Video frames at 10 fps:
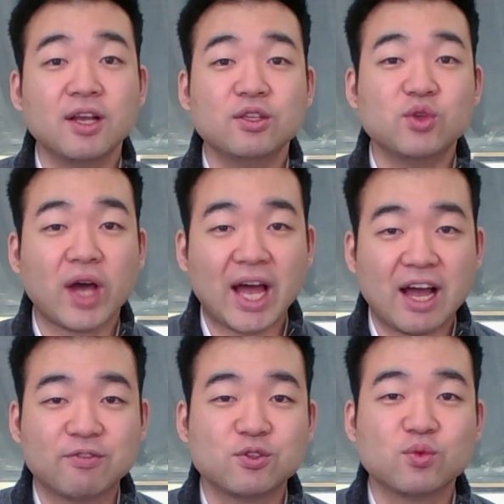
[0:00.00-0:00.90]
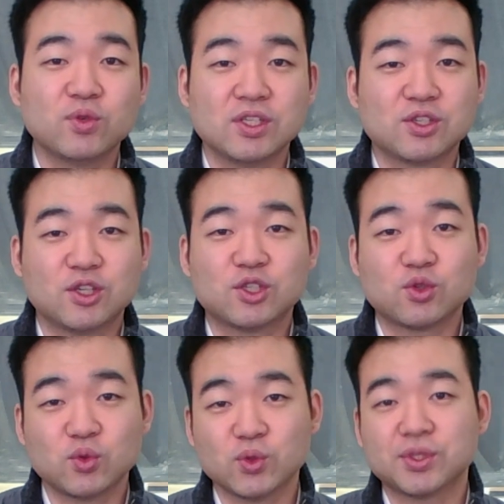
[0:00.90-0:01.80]
You have to research
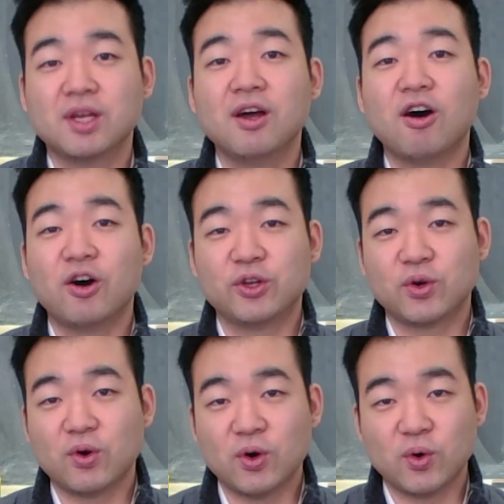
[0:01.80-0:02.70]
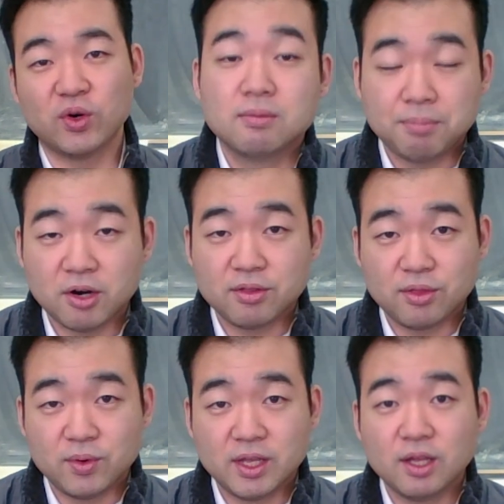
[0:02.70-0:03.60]
schools on your own. Part
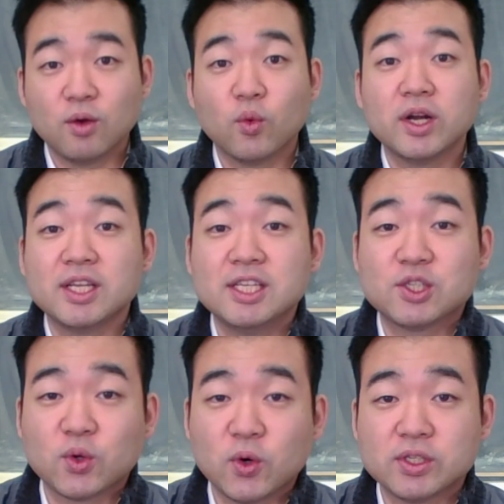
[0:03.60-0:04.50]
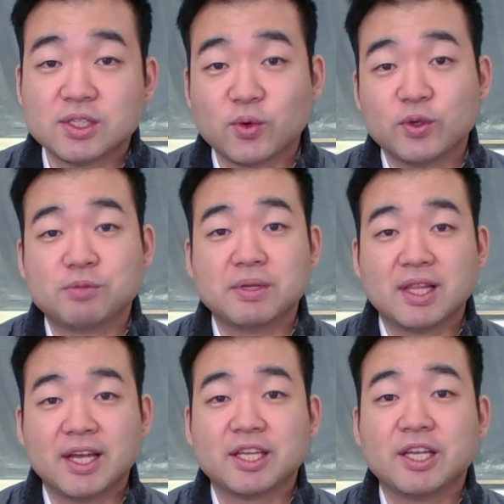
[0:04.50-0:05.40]
3, what each course is going to be
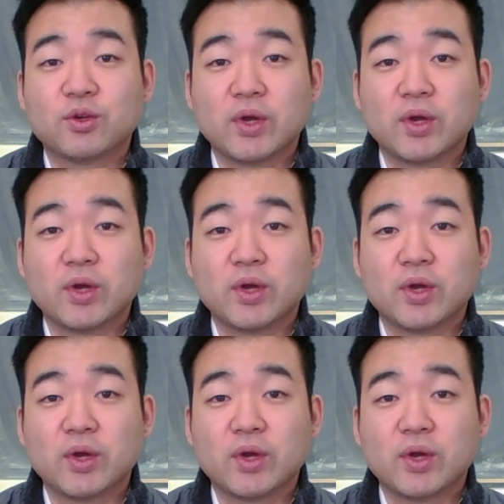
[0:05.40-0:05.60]
like in grade